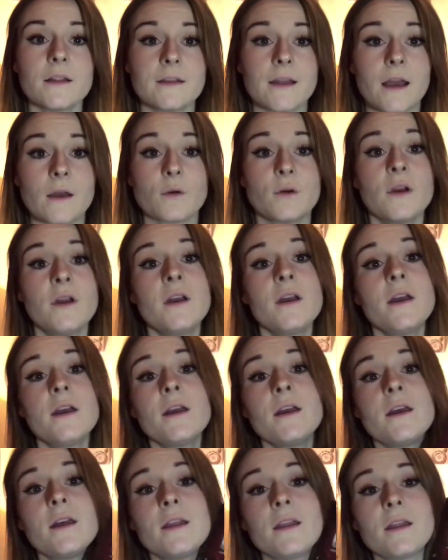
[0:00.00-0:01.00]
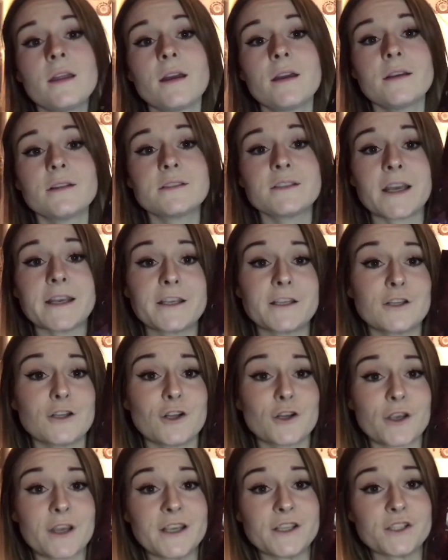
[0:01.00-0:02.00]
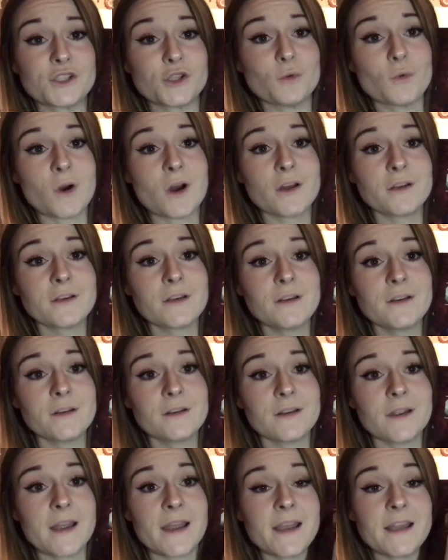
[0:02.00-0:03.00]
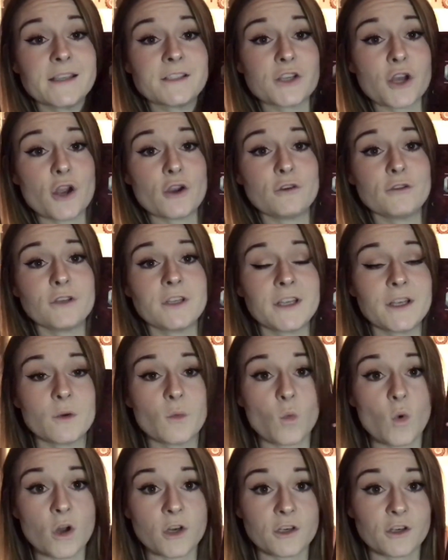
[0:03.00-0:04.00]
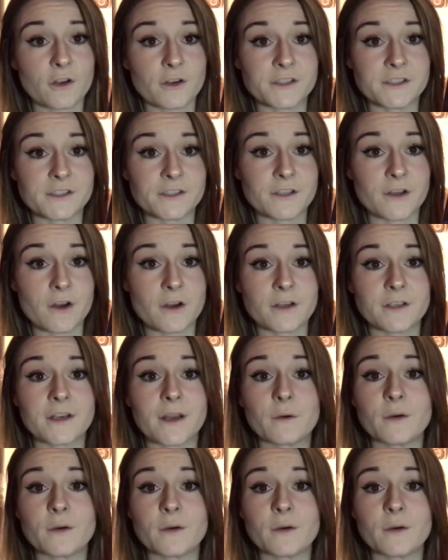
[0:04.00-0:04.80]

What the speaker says: Now, taking a look at issue 1, it is only £1.99.